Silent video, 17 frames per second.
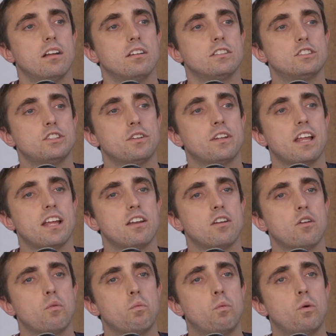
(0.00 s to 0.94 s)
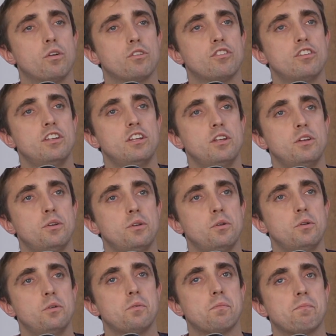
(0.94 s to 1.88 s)
So then what do
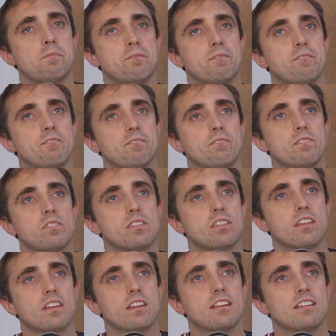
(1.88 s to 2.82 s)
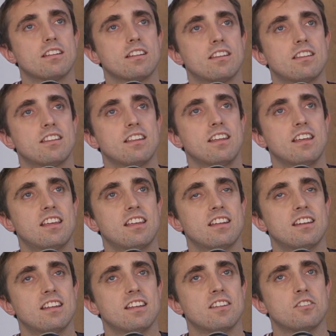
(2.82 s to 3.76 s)
you think
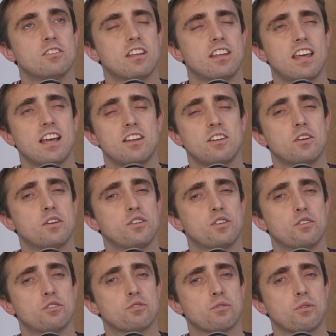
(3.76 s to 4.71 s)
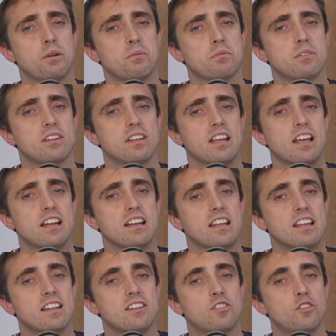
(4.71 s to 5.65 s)
it is? Again, going off script again,
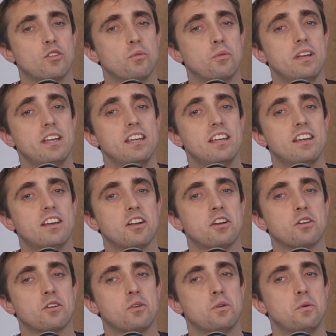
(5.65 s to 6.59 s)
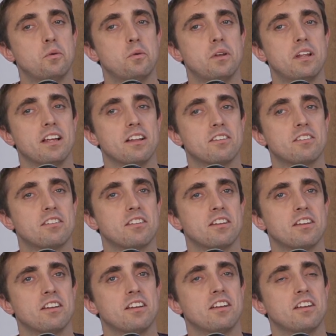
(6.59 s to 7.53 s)
are we going to call it
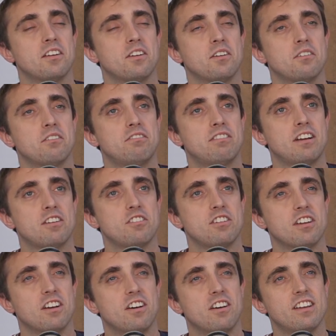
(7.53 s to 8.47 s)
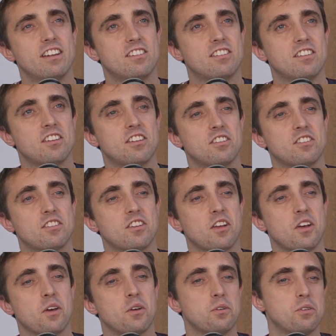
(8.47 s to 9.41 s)
fasciitis,
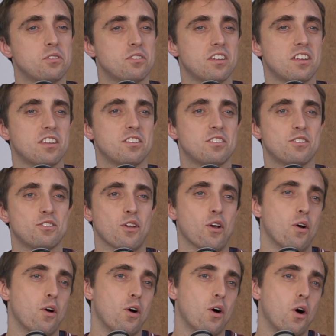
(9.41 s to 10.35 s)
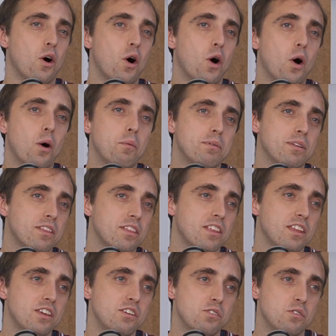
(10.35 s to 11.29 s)
osis,
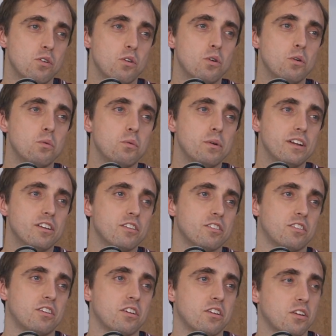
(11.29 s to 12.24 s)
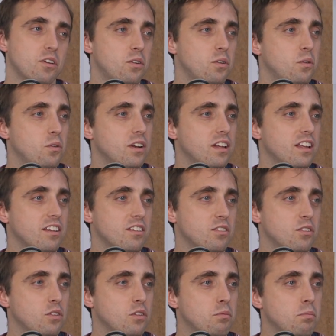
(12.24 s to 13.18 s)
opathy, or are we just going to call it
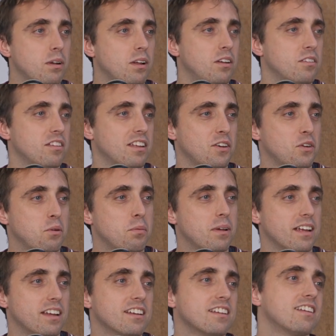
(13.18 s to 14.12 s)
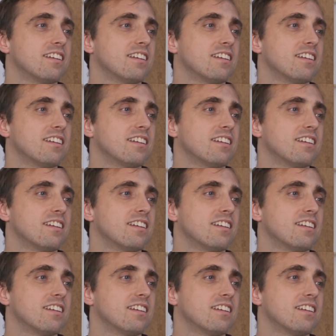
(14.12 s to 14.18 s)
sort of plantar heel pain?